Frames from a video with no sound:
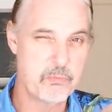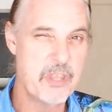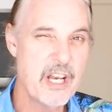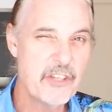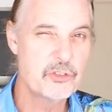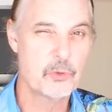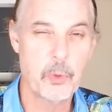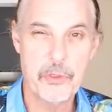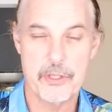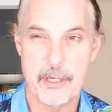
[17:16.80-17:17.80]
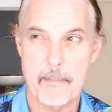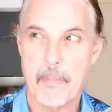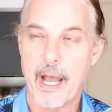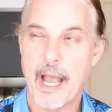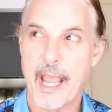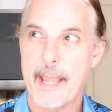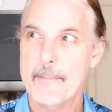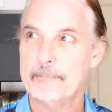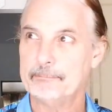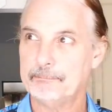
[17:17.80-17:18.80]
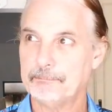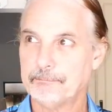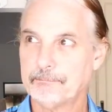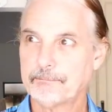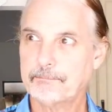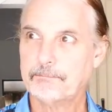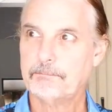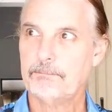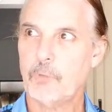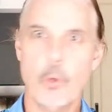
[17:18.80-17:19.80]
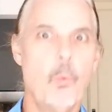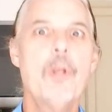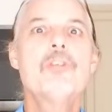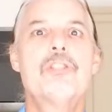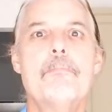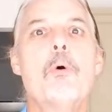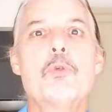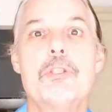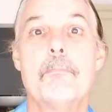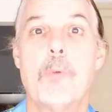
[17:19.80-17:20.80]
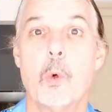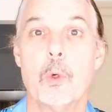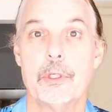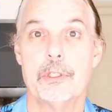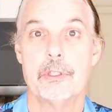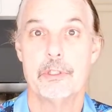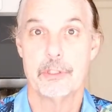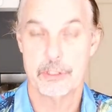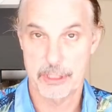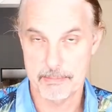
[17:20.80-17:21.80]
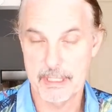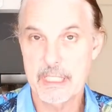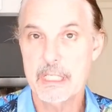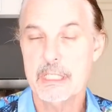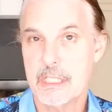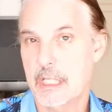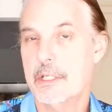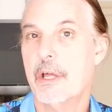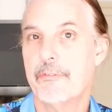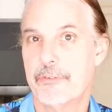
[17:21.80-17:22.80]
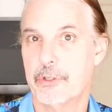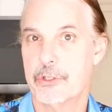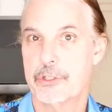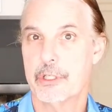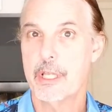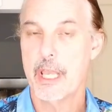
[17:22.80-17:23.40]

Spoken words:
I sort them by what is the most important to me to get done first.